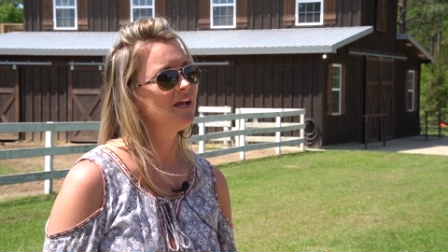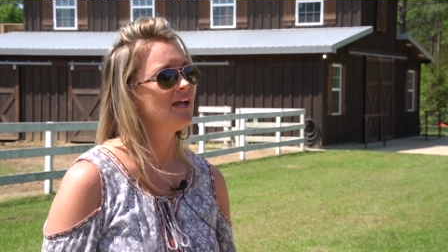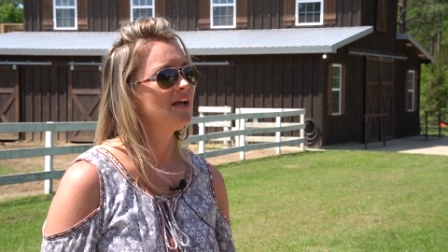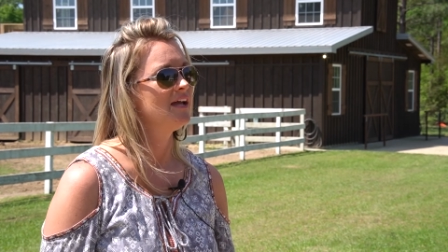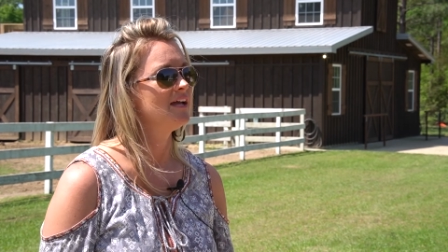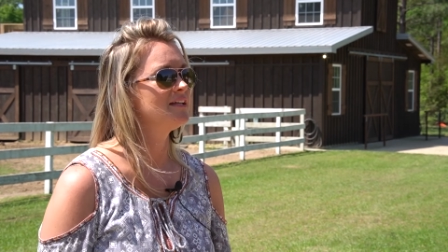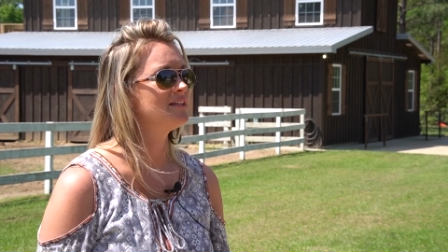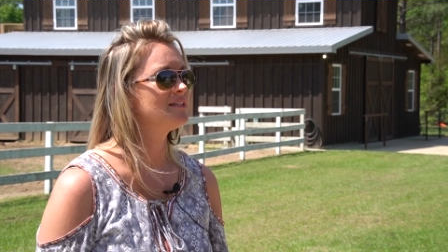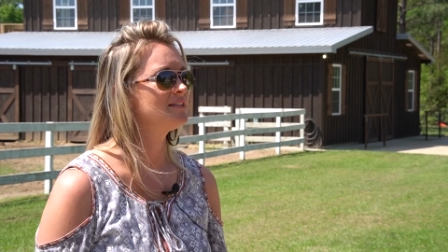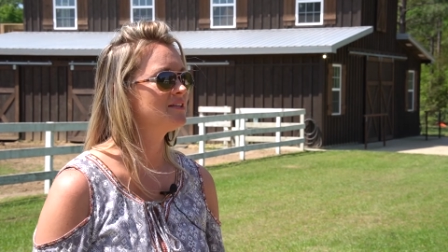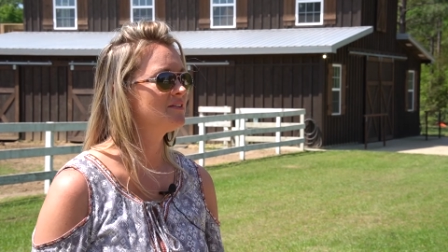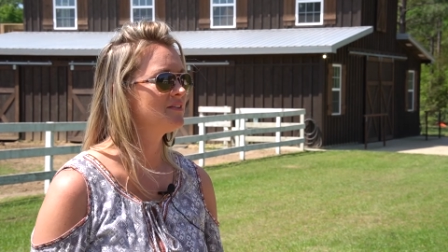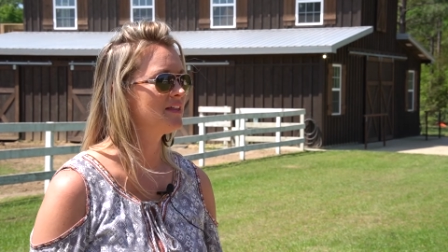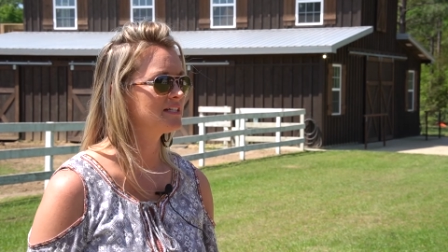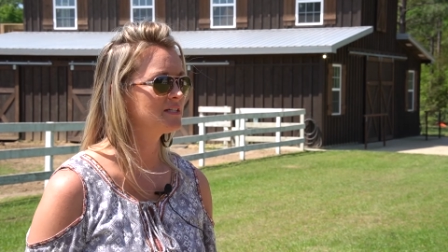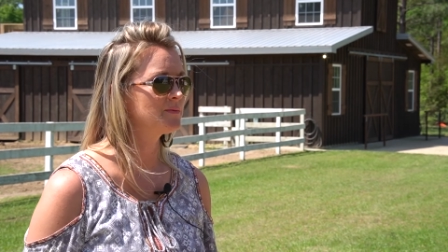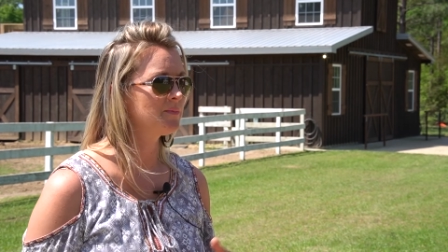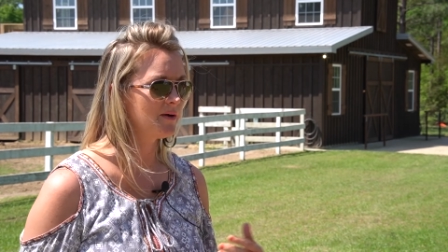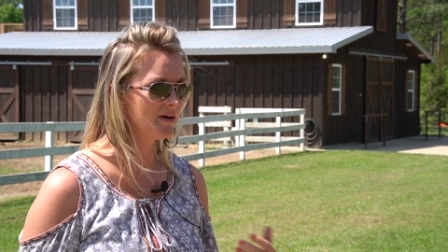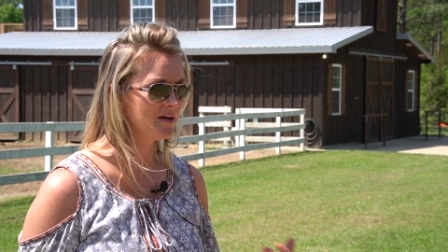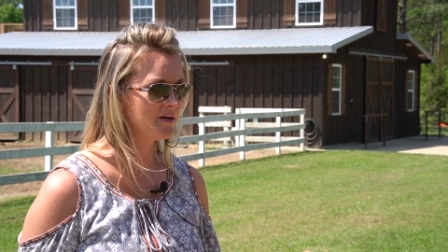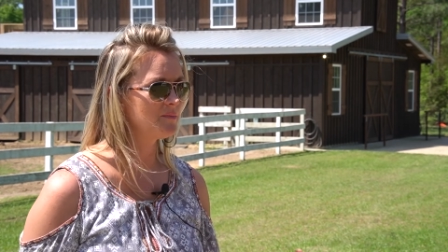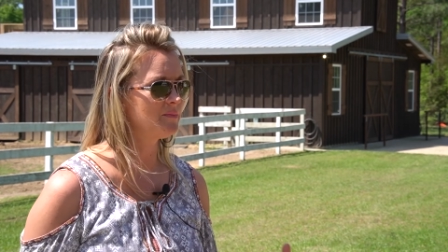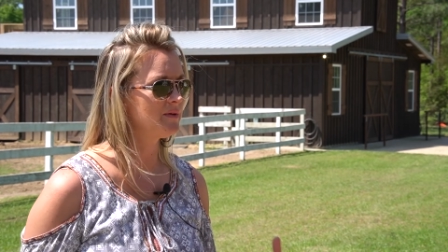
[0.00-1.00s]
And so that's
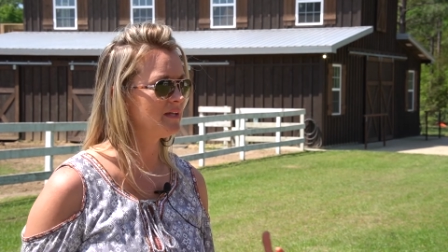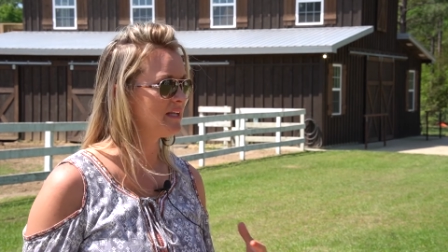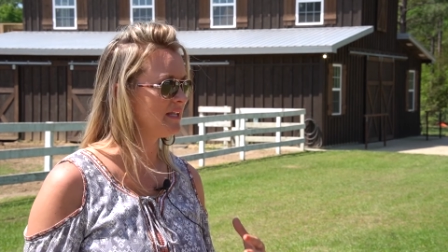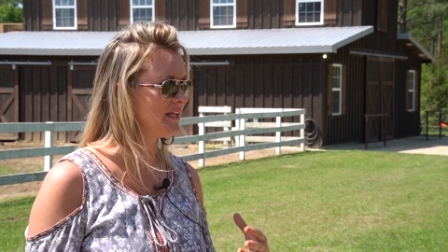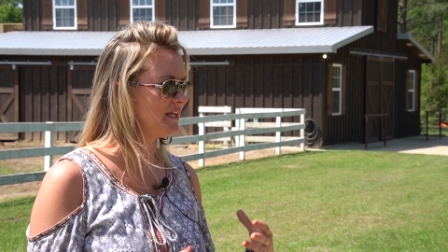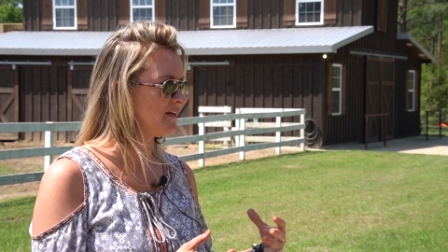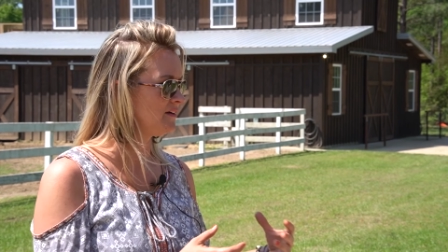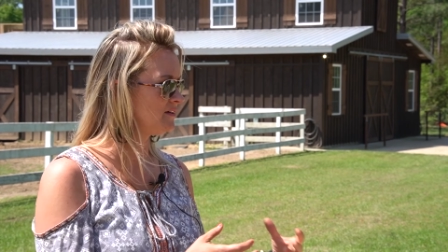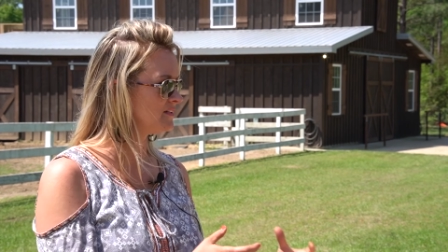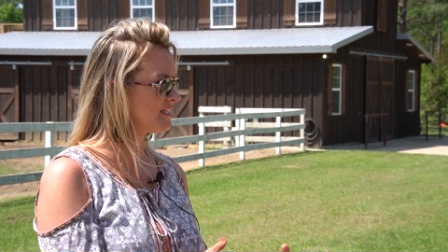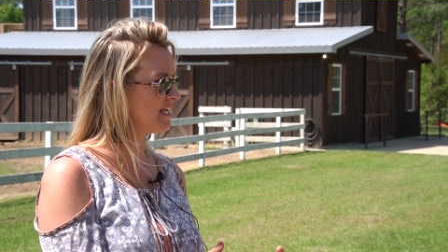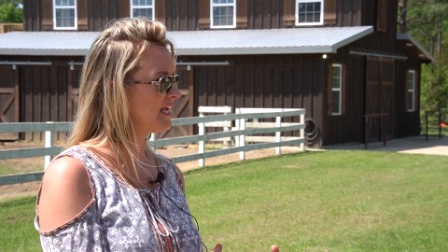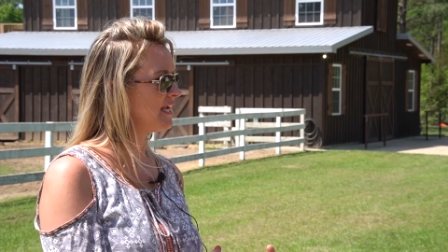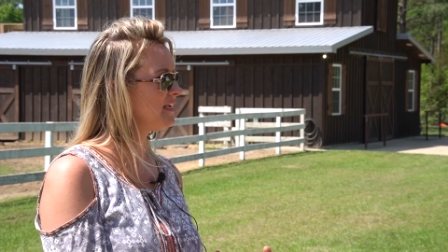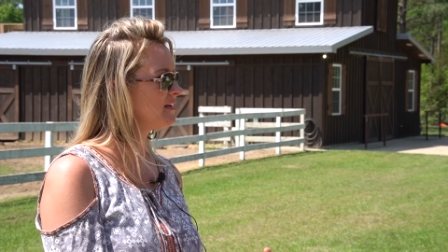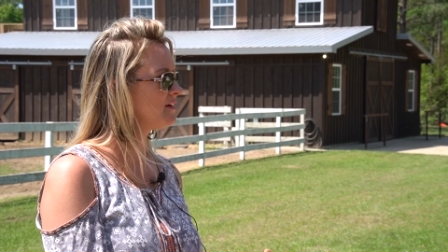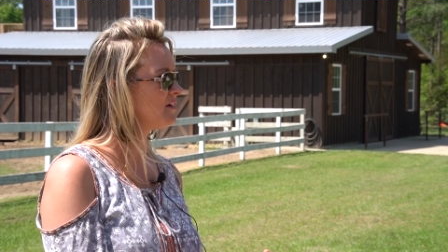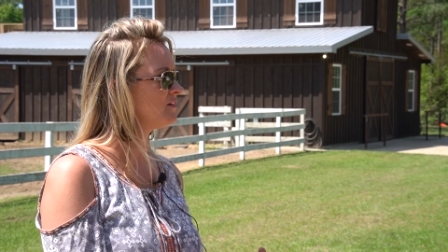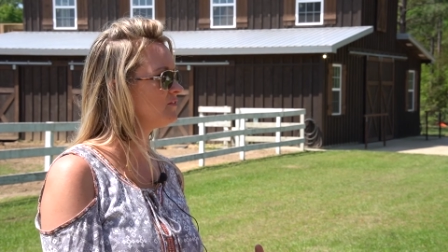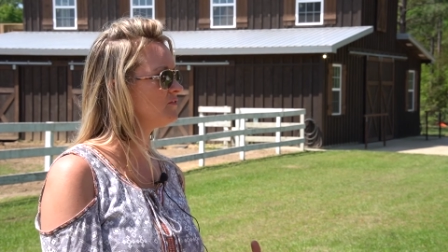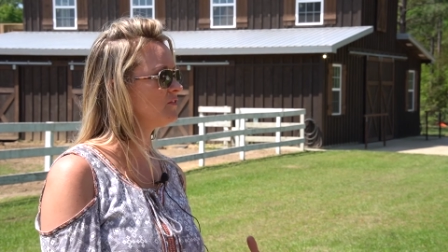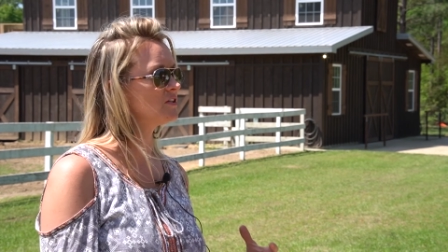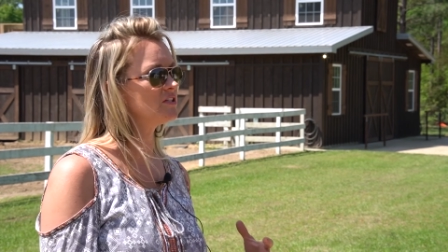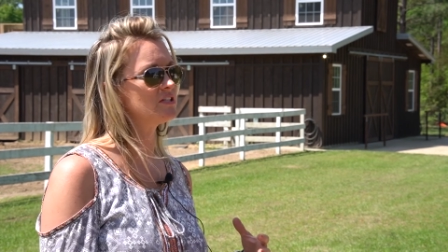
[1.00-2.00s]
part of being an
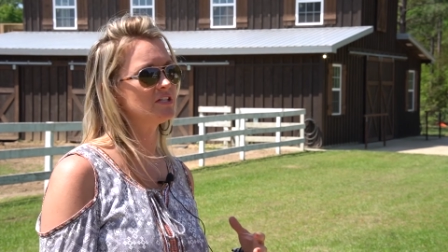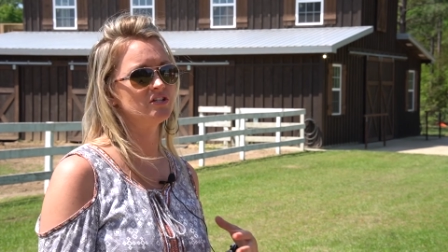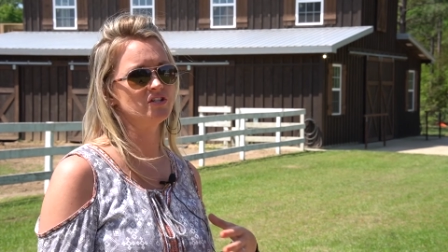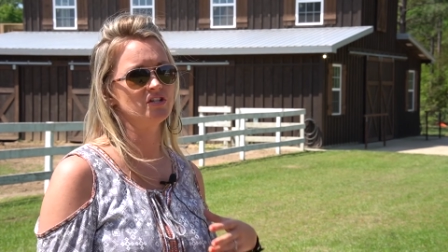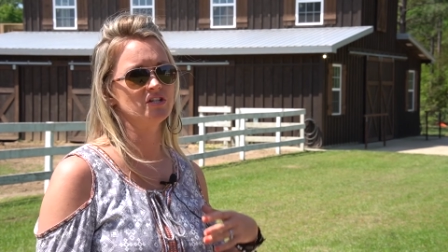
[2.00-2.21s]
entertainer versus